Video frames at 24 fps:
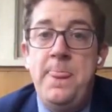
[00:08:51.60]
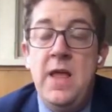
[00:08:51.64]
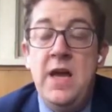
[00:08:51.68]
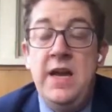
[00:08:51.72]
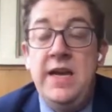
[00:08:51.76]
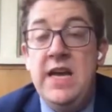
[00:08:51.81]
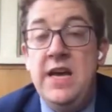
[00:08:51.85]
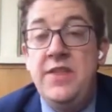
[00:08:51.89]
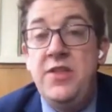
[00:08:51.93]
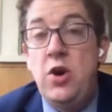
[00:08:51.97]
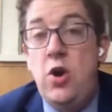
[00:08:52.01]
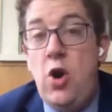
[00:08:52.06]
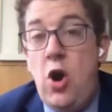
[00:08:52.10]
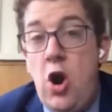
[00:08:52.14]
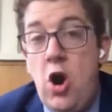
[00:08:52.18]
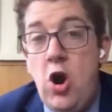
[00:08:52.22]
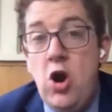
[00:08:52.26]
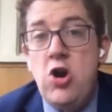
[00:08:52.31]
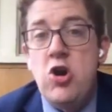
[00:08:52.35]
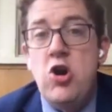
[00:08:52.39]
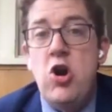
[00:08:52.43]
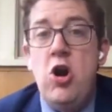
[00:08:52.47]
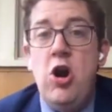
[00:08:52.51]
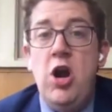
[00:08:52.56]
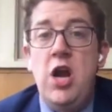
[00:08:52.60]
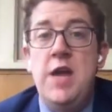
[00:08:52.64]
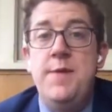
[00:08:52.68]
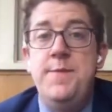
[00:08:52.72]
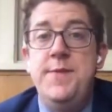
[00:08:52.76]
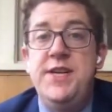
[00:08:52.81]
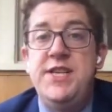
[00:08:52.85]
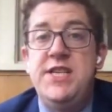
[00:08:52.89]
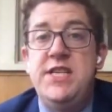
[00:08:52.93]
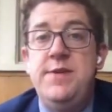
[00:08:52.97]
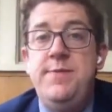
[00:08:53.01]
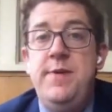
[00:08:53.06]
Now, there are
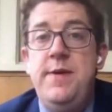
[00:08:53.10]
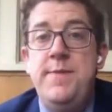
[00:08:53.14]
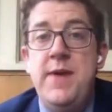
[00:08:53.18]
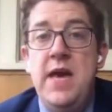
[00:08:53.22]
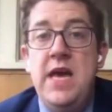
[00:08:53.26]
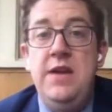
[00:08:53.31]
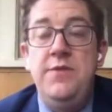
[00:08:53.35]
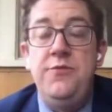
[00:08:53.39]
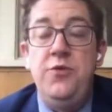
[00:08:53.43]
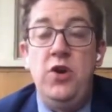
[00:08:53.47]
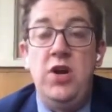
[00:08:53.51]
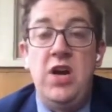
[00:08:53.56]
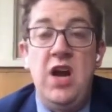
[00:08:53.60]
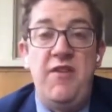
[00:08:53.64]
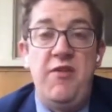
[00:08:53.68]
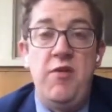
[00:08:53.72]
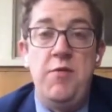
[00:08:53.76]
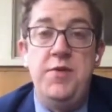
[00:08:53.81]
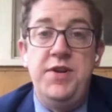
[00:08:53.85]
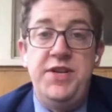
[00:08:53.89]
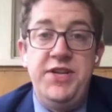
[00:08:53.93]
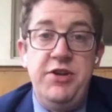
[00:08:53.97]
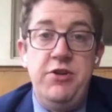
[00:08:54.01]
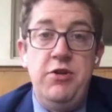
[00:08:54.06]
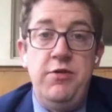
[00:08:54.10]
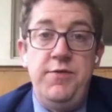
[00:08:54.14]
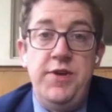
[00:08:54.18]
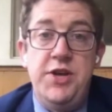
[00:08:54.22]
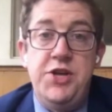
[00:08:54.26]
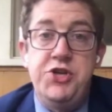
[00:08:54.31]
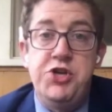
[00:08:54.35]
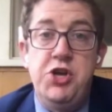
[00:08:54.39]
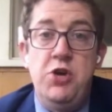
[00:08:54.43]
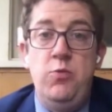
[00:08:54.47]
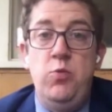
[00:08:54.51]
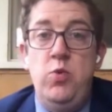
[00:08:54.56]
arguments to be made for government
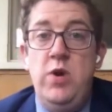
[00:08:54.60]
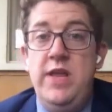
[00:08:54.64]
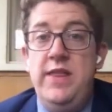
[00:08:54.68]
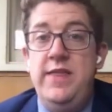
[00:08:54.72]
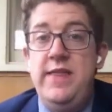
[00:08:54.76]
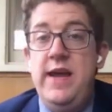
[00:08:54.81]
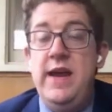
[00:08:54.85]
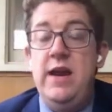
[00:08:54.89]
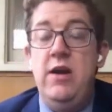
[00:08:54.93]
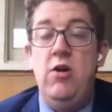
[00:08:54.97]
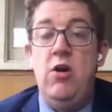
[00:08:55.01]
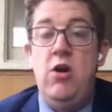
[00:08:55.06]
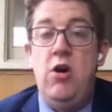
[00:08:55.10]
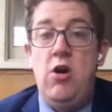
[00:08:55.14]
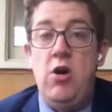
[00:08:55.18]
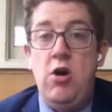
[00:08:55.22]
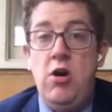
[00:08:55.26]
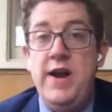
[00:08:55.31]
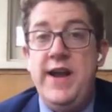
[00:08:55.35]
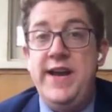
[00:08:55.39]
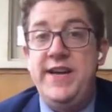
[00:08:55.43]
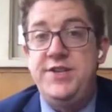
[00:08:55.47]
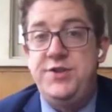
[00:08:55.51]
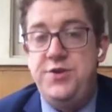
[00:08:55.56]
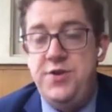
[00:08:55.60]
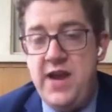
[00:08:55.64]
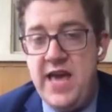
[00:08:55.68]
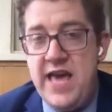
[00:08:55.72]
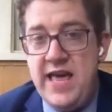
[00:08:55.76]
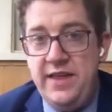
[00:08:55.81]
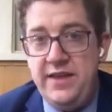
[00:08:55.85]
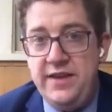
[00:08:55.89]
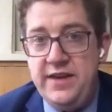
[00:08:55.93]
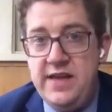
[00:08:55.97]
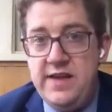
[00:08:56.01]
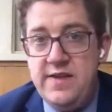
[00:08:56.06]
intervention when there are
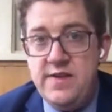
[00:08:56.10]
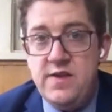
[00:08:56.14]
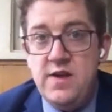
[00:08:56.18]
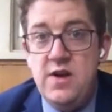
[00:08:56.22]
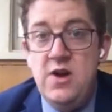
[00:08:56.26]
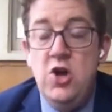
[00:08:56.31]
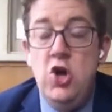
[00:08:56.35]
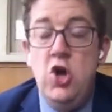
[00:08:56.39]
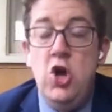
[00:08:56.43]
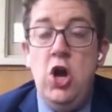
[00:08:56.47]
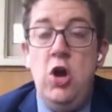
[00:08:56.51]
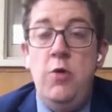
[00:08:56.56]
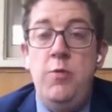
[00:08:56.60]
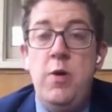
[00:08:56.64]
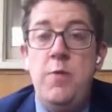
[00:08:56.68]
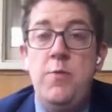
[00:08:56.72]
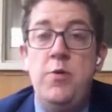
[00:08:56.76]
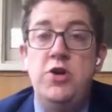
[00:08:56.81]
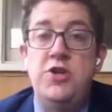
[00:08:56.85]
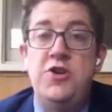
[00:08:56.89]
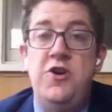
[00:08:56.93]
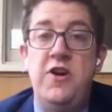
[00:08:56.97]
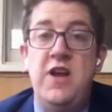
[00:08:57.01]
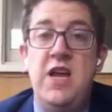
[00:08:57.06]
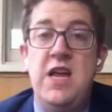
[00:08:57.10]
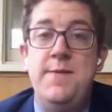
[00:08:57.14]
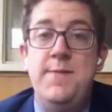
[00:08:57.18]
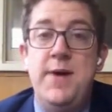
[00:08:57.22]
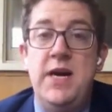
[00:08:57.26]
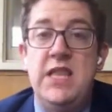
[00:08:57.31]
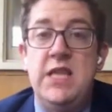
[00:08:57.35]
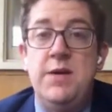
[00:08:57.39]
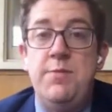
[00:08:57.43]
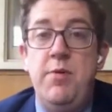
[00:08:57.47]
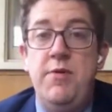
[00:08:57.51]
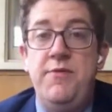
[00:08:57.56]
externalities, when we're talking
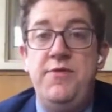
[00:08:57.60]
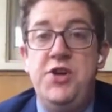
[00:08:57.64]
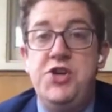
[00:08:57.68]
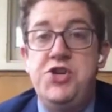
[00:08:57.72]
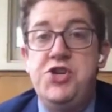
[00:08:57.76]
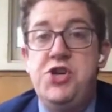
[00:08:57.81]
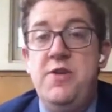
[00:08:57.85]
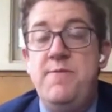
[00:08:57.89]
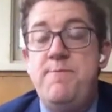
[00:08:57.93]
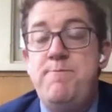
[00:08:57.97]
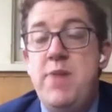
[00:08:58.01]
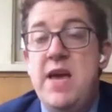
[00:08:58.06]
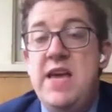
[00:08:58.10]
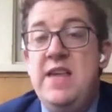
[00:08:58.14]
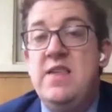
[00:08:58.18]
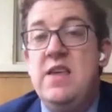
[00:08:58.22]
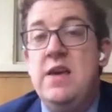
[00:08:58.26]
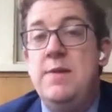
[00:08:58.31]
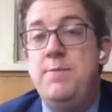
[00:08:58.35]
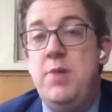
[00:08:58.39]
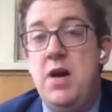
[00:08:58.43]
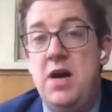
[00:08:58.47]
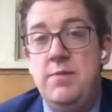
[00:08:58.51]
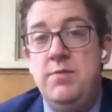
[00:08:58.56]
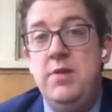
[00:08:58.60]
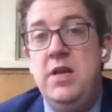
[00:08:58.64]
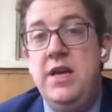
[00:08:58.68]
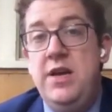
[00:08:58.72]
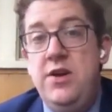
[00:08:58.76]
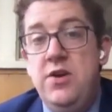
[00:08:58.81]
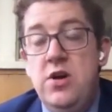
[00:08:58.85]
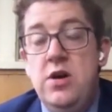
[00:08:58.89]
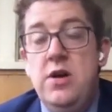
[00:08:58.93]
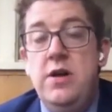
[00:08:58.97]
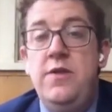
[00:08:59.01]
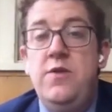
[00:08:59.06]
about the provision of basic public
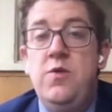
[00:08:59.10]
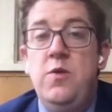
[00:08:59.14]
goods